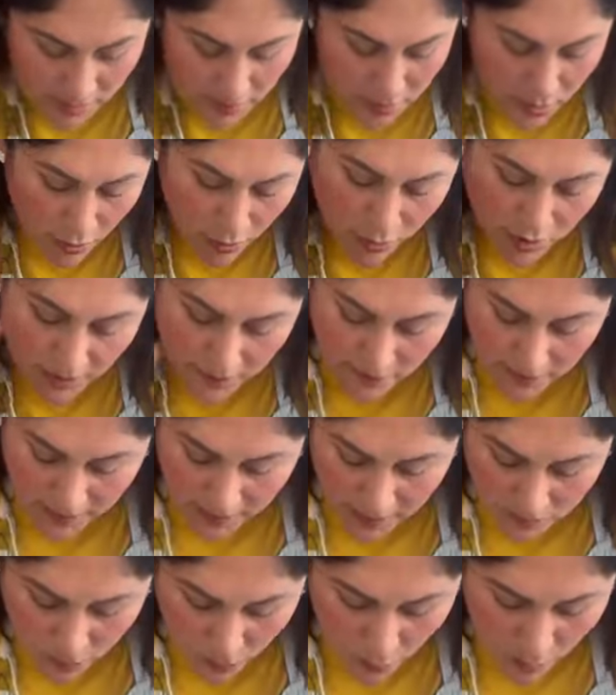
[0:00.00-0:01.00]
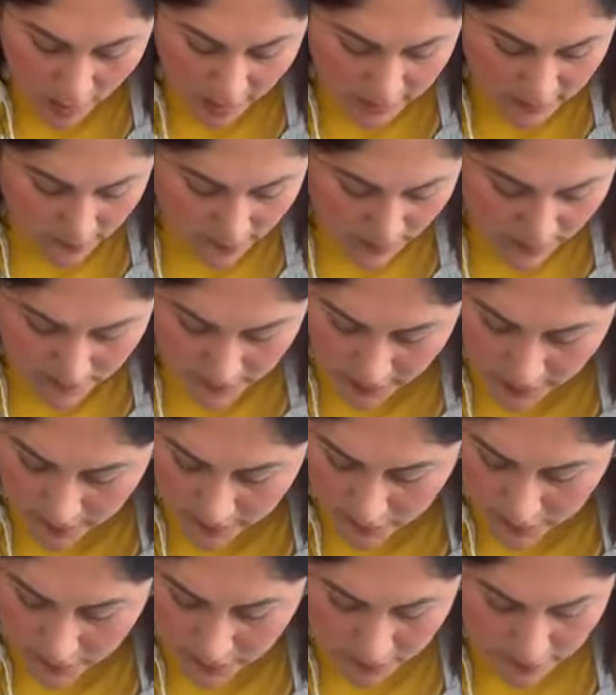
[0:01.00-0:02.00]
I am not gonna paint white my
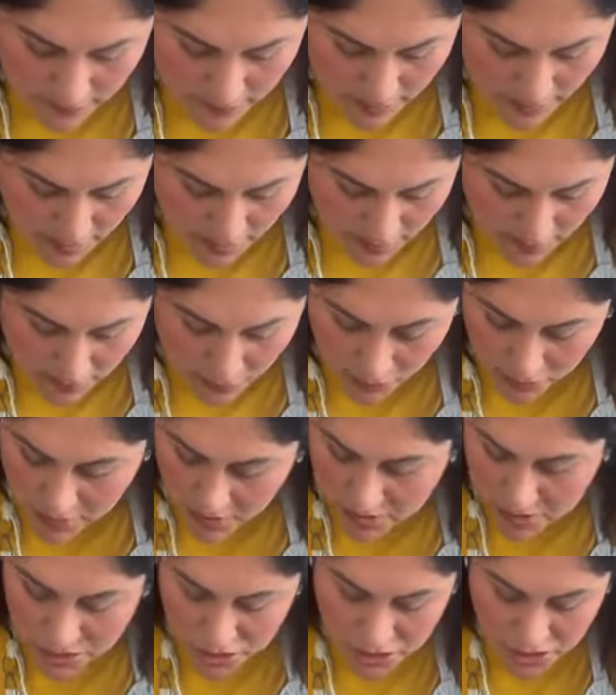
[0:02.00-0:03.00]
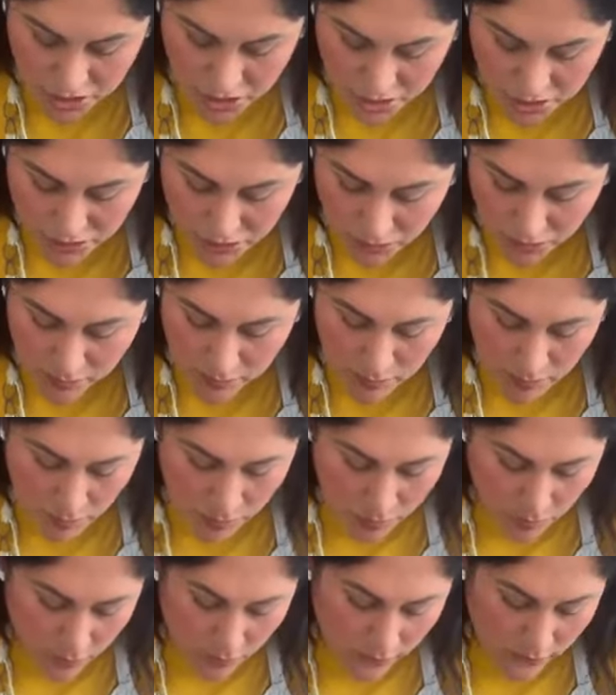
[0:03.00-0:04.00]
paper, and I'm gonna just
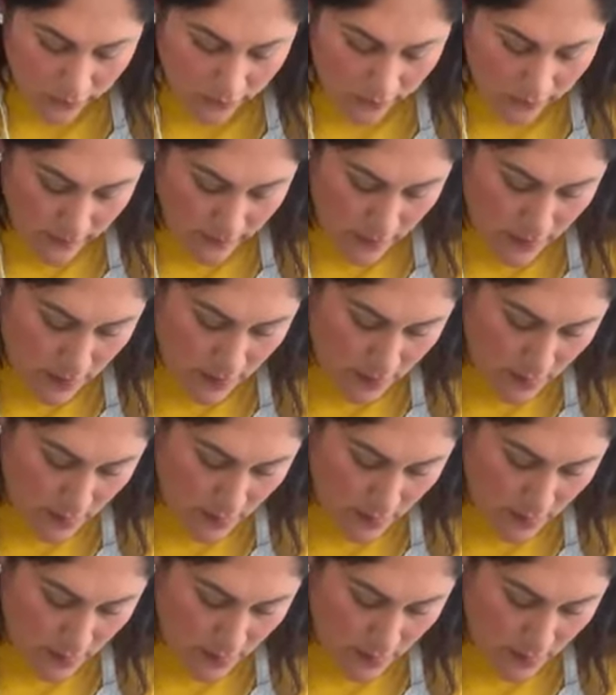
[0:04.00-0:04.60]
remove